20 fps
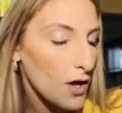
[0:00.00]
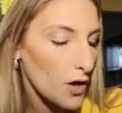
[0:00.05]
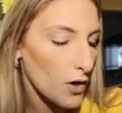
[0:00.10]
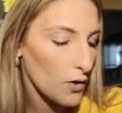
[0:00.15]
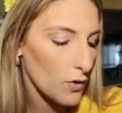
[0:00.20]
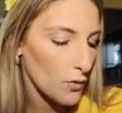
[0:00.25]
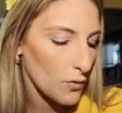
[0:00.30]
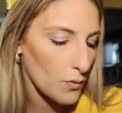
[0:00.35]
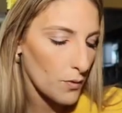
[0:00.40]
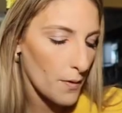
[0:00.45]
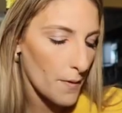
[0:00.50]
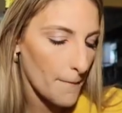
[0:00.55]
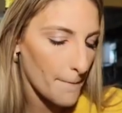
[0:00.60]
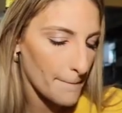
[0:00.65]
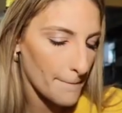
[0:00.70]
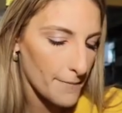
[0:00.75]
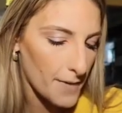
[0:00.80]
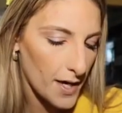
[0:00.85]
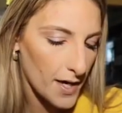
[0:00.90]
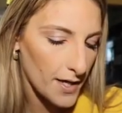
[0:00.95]
Oh
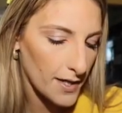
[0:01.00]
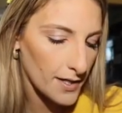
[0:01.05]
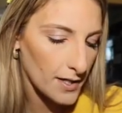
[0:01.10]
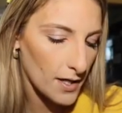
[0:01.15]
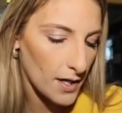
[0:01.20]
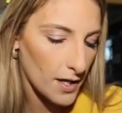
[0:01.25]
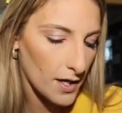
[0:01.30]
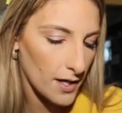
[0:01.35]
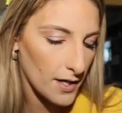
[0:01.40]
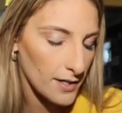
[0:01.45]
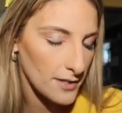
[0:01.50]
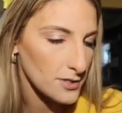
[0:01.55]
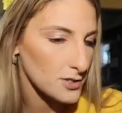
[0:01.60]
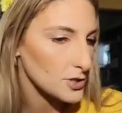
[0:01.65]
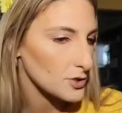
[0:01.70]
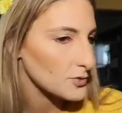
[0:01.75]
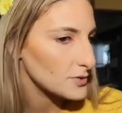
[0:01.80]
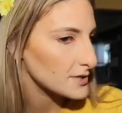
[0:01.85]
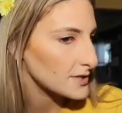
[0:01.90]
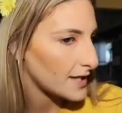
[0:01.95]
my God,
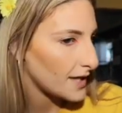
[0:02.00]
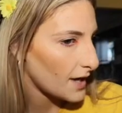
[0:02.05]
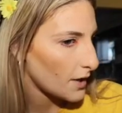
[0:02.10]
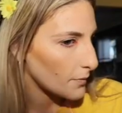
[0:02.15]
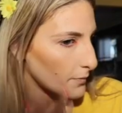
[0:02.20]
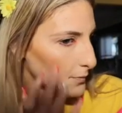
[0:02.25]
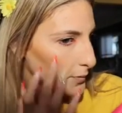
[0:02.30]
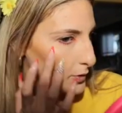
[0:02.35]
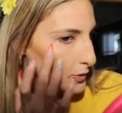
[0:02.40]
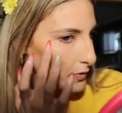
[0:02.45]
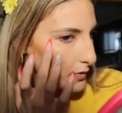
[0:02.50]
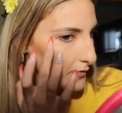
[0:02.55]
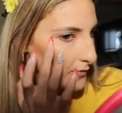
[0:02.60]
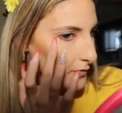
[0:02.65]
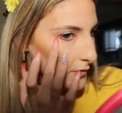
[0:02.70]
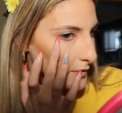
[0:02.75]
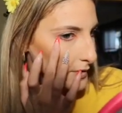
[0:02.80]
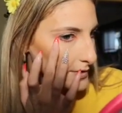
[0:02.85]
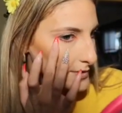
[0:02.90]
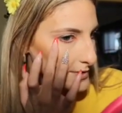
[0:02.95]
do you see how
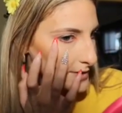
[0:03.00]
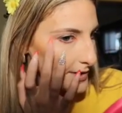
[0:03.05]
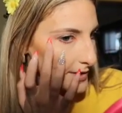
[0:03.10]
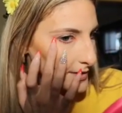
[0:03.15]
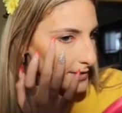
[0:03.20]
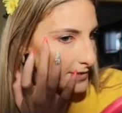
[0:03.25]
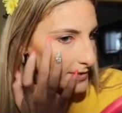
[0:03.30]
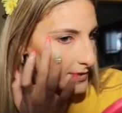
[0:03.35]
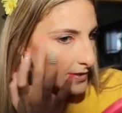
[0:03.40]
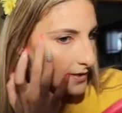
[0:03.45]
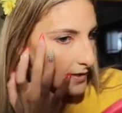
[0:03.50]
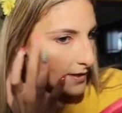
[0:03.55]
beautiful this is?